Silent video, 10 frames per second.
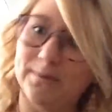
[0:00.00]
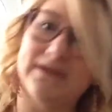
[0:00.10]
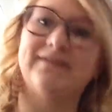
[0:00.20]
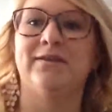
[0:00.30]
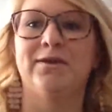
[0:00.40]

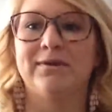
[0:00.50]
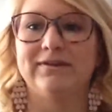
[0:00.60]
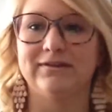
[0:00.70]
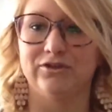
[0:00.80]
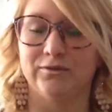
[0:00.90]
because the little
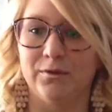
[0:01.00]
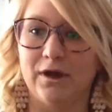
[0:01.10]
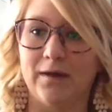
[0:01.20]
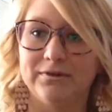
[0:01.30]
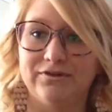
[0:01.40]
one just woke
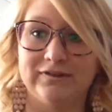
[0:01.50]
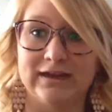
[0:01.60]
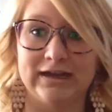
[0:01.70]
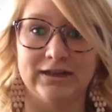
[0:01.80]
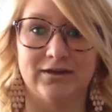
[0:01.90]
up and she's
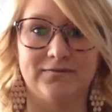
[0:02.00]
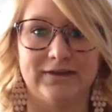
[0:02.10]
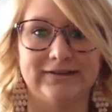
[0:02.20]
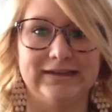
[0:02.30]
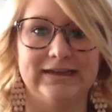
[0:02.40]
getting a little
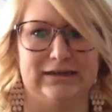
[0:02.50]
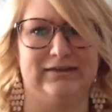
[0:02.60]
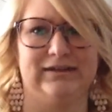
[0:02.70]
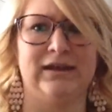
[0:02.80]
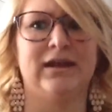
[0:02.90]
fussy, and
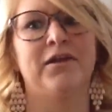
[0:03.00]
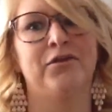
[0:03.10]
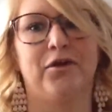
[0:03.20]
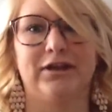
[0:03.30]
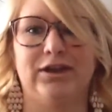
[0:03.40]
it's getting kind of
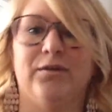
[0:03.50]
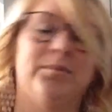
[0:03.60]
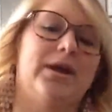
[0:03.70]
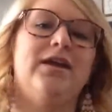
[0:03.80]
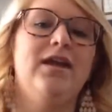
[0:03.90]
dark in here.
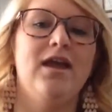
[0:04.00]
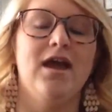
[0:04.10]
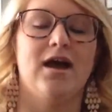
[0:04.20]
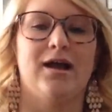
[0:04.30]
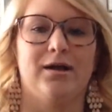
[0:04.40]
But
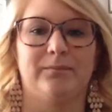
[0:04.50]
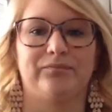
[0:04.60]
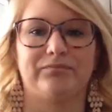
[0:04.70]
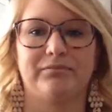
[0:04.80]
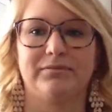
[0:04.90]

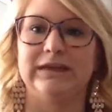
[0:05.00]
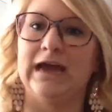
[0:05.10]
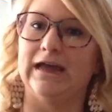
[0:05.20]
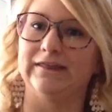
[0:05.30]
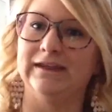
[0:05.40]

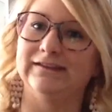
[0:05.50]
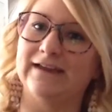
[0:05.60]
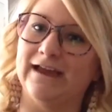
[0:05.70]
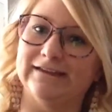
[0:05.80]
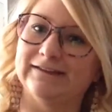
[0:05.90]
yeah, thanks
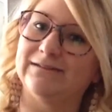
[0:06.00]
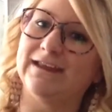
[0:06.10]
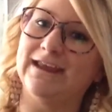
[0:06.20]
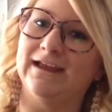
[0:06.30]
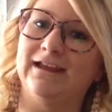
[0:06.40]
guys,
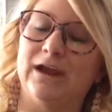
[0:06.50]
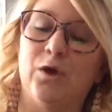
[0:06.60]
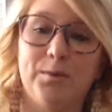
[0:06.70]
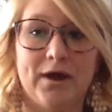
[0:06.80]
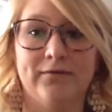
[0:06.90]
and I
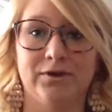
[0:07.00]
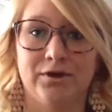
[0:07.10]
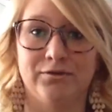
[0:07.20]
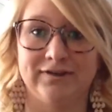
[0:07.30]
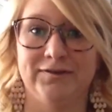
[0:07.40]
hope you have a
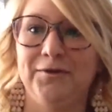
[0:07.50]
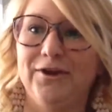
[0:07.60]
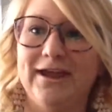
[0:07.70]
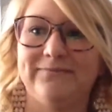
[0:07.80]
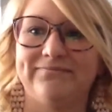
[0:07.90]
good rest of your
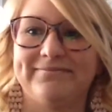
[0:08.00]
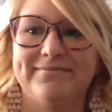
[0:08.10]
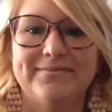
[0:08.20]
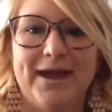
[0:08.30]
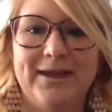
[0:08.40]
day.
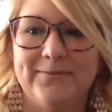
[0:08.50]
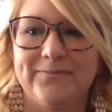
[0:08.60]
Bye.